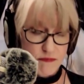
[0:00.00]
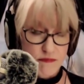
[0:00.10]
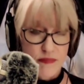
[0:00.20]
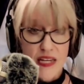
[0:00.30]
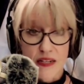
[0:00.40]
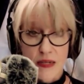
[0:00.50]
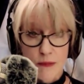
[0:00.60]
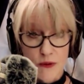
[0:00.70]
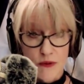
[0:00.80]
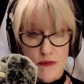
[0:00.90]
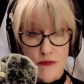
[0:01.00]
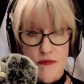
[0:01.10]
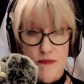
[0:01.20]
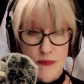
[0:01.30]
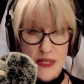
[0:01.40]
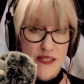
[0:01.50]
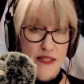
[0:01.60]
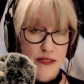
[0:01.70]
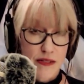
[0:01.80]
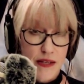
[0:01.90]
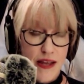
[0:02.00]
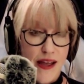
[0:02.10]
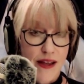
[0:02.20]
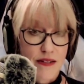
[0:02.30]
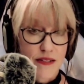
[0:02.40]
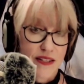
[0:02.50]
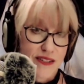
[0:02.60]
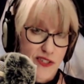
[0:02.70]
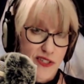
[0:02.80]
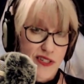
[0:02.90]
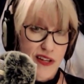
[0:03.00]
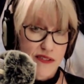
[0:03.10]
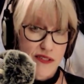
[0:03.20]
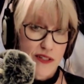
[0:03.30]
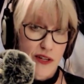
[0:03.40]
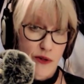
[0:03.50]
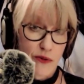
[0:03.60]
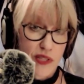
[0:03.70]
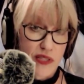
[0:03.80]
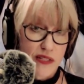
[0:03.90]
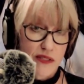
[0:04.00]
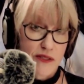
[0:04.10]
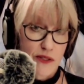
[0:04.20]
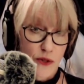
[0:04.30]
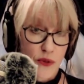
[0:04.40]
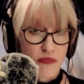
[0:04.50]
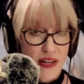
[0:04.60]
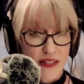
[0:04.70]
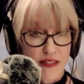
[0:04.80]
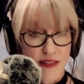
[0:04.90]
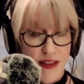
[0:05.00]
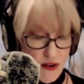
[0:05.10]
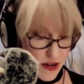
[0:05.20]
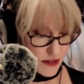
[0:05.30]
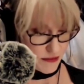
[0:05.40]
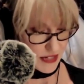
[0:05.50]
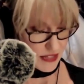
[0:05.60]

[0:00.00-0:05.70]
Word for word: in a couple places, and it's just nice to know that that's who, in fact, they are, and